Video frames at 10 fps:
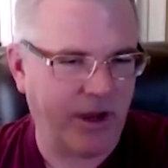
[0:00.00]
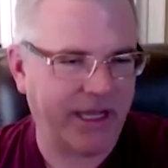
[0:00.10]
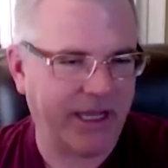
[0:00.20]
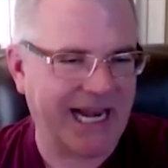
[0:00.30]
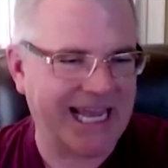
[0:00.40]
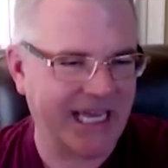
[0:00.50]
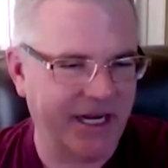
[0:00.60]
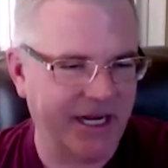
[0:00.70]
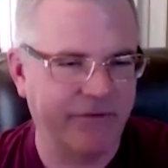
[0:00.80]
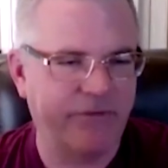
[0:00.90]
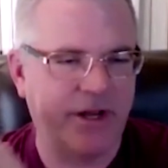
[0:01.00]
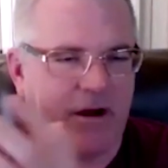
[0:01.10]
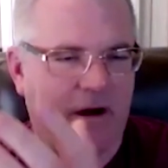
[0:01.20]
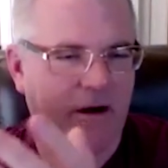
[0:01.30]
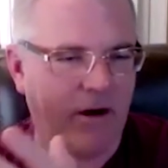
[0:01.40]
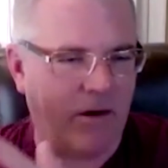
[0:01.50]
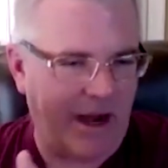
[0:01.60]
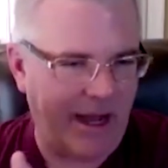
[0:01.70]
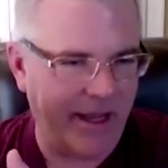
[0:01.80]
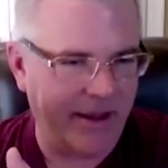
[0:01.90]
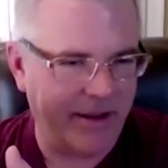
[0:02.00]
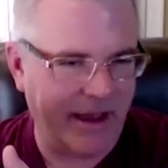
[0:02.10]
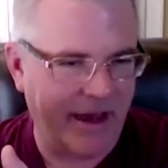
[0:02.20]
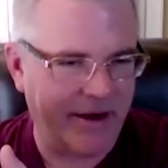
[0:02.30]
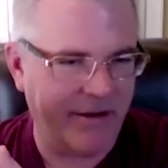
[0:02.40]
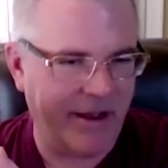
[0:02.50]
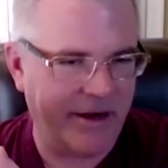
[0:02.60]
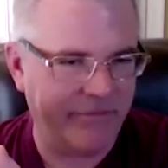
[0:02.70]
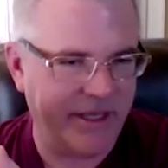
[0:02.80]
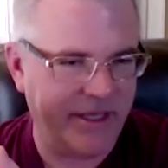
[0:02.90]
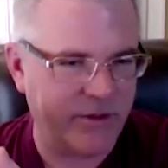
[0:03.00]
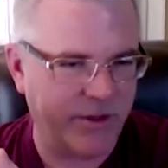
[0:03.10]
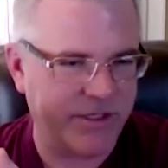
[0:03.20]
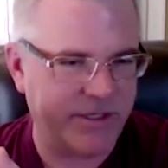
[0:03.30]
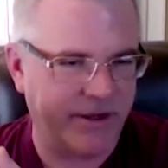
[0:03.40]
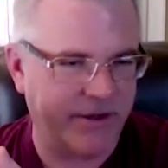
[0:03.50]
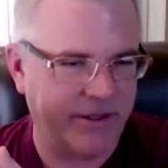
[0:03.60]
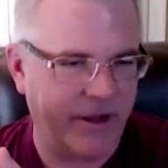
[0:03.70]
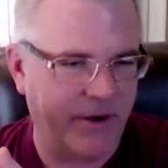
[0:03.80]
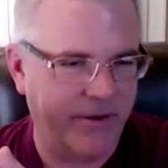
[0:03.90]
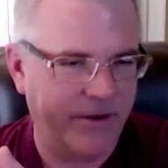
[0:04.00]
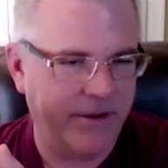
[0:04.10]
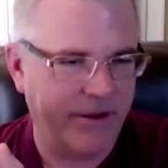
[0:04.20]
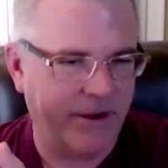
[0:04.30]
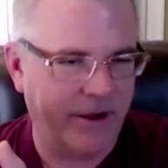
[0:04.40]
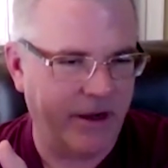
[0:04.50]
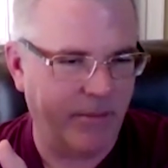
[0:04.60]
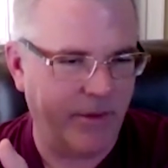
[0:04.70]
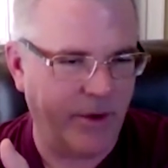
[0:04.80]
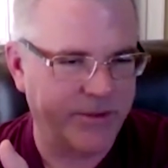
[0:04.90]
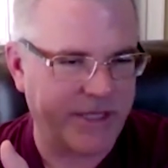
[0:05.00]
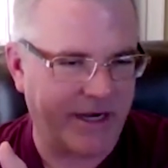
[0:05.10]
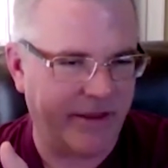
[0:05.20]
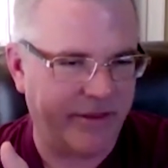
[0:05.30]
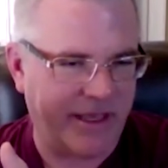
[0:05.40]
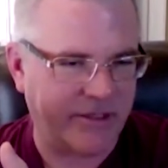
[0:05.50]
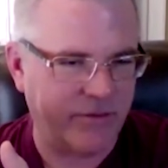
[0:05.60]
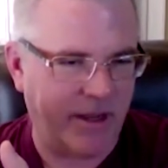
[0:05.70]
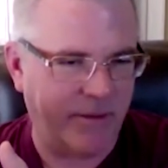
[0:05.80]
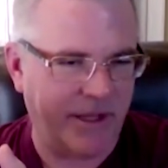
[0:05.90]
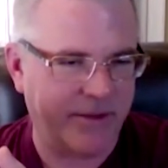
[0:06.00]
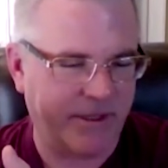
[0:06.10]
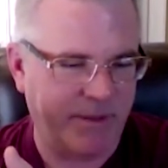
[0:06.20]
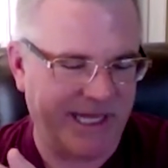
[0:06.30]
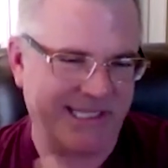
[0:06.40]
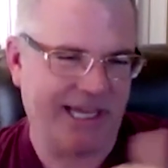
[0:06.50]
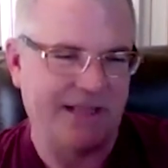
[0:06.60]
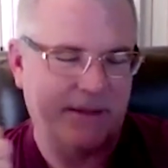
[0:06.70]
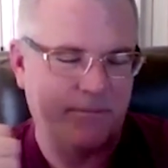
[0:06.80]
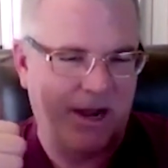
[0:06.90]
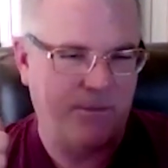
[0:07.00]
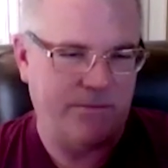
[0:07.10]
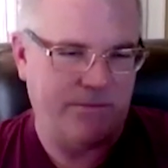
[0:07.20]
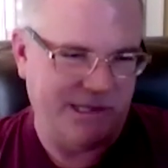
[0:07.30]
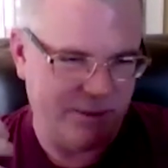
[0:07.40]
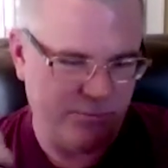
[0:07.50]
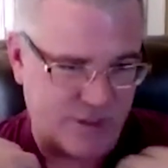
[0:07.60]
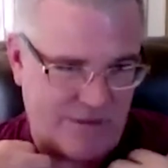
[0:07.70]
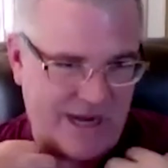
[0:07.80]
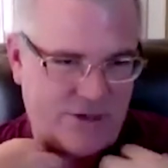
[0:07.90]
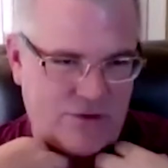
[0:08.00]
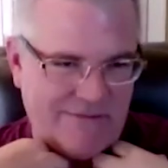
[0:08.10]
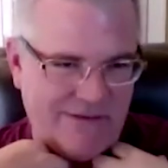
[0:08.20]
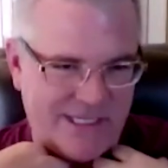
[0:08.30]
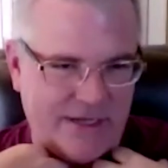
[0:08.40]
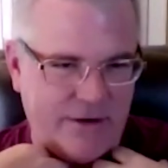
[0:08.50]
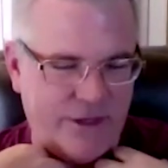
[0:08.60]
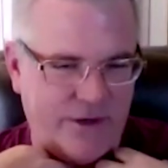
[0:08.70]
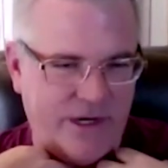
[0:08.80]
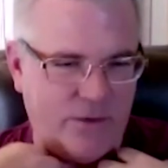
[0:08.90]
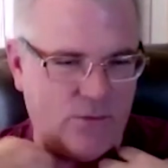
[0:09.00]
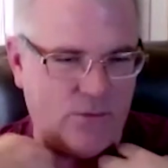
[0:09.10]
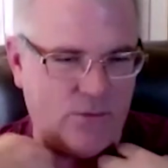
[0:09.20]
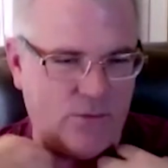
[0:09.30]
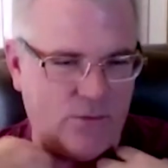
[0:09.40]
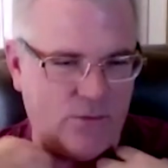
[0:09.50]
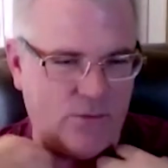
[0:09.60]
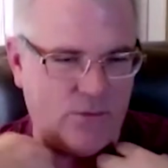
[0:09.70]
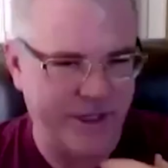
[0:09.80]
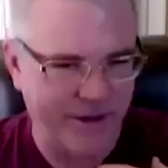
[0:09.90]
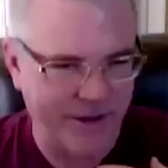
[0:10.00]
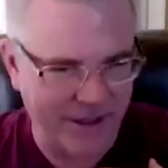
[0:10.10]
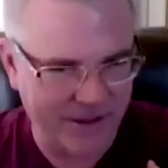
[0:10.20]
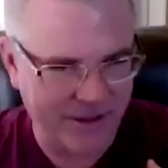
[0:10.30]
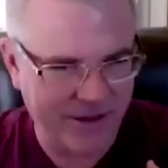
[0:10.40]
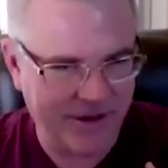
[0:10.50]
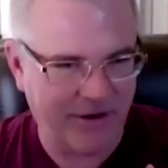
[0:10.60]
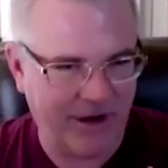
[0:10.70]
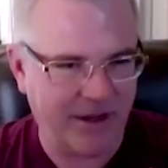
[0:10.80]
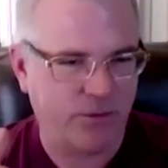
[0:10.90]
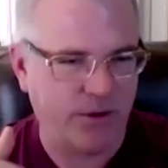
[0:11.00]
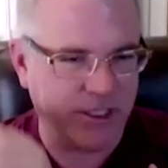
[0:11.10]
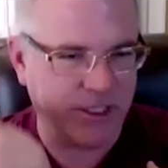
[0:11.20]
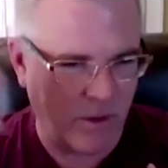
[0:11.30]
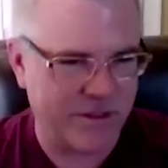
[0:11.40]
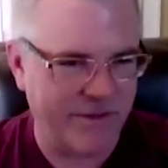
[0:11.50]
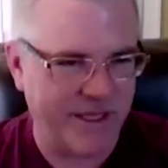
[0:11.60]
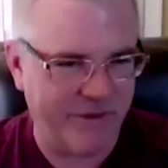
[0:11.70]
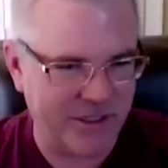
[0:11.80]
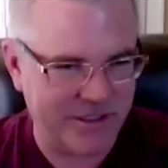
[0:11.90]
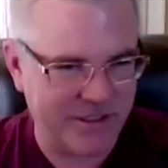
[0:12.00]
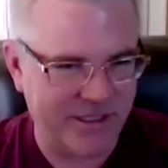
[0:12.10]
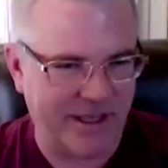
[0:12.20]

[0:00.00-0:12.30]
Do I, can I get an infinite R O I out of, out of this, or just, you know, Um, those kind of things, right? Because again, like my, just my Travis Sago theory, wrong tool theory, right? Creates most of the inefficiencies.